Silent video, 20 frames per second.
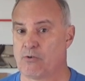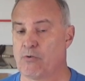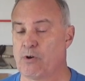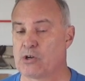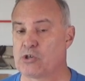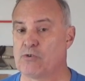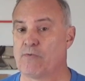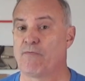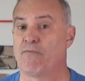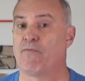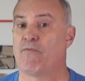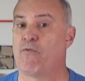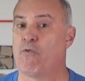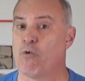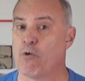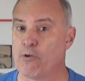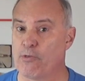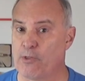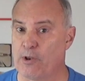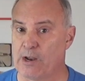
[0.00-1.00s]
correction,
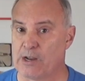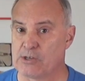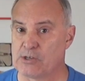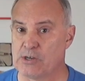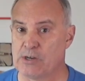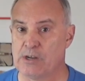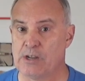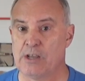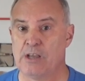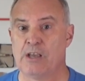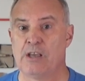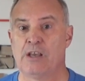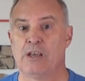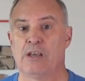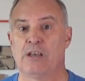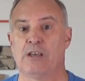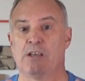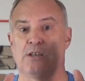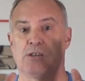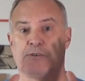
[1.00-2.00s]
fourth lesson
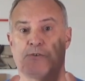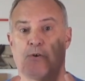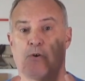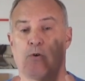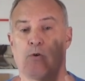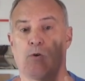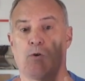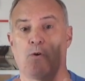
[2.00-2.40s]
is